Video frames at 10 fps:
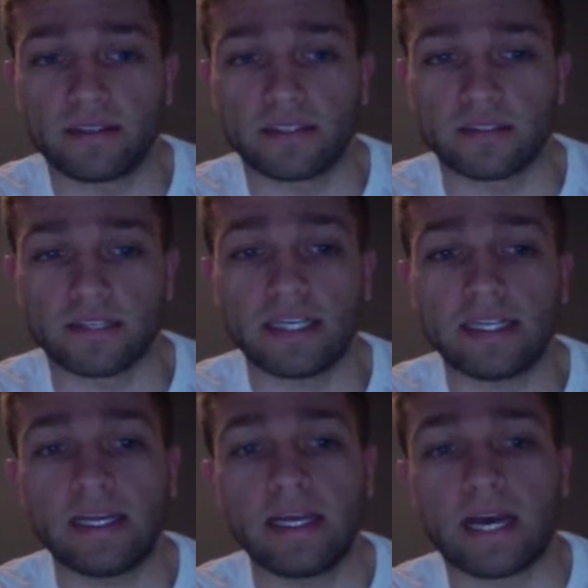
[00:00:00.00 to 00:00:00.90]
All right?
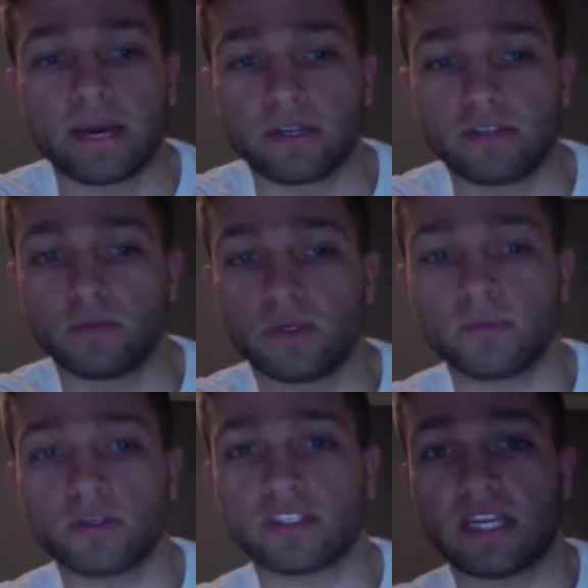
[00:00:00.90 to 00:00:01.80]
I'm going to do one
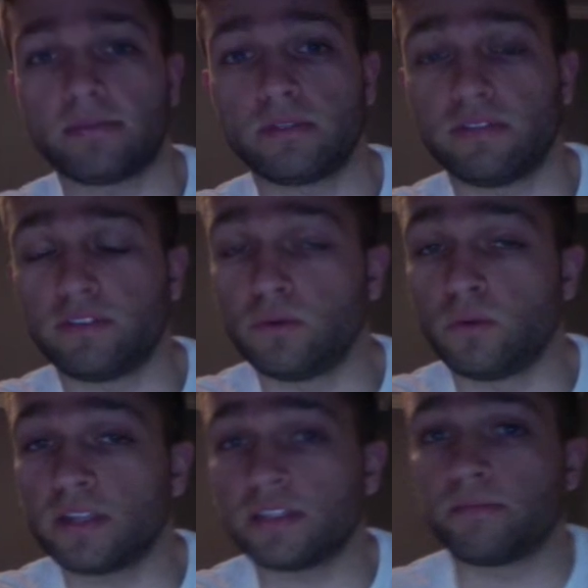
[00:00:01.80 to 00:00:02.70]
more example. If you
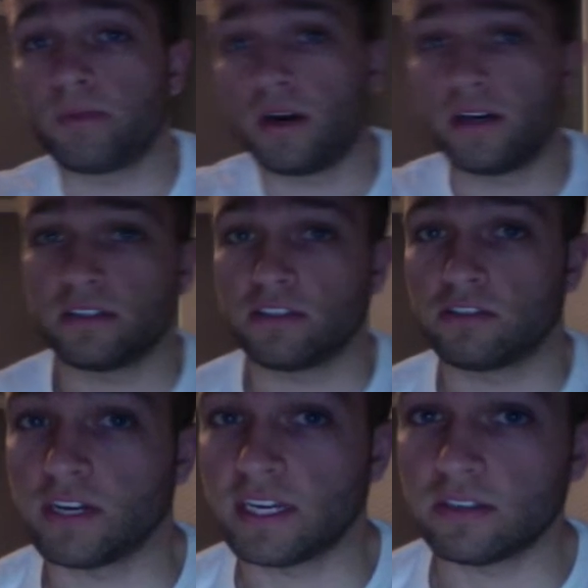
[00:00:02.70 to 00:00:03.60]
want to pause and
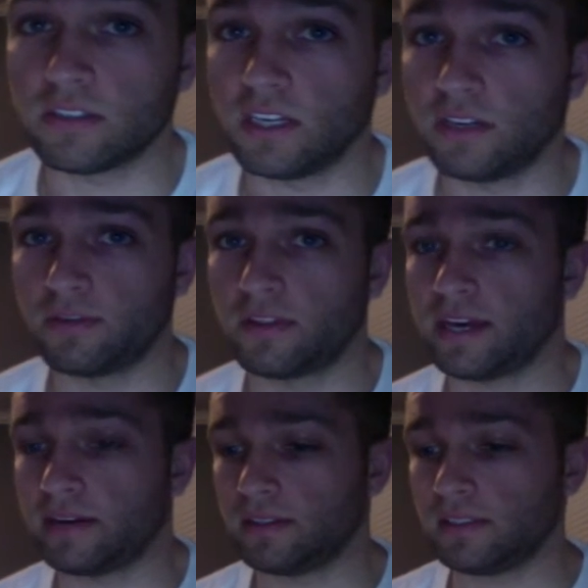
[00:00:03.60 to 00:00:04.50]
try it yourself
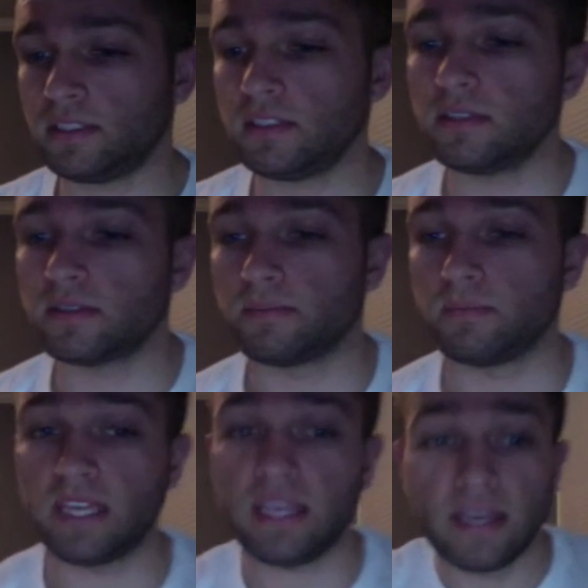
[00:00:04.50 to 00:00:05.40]
without
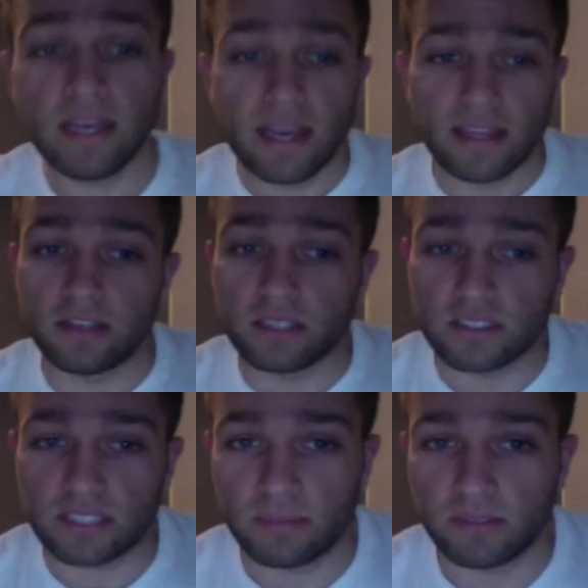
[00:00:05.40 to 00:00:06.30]
me, then you can
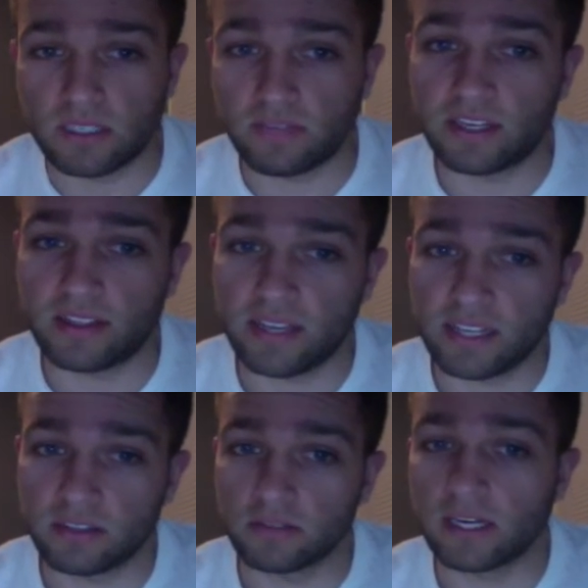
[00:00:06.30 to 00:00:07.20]
skip and see if you got the
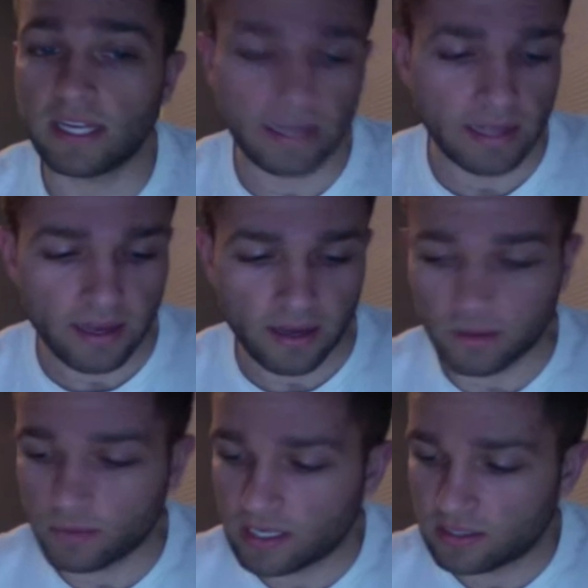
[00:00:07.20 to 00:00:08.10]
answer right.
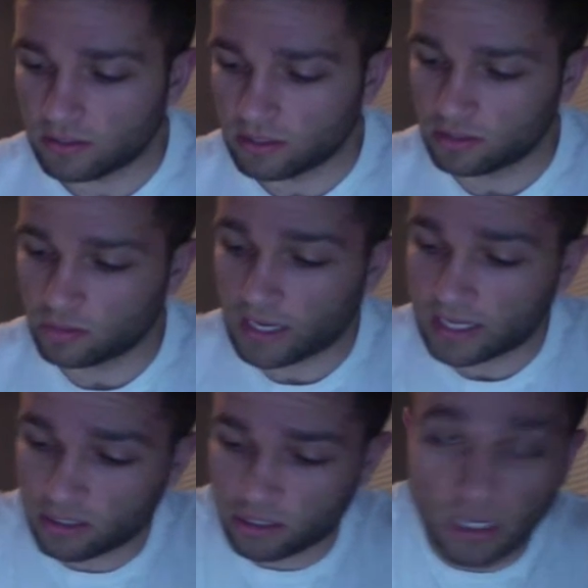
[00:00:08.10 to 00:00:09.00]
Otherwise, you can just
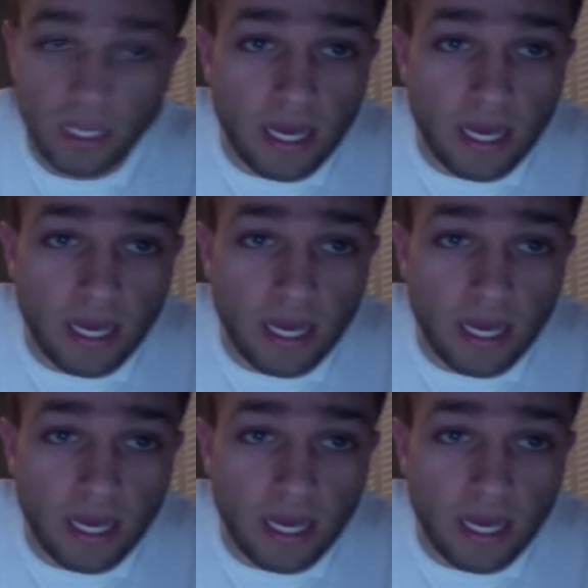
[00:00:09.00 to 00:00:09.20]
watch.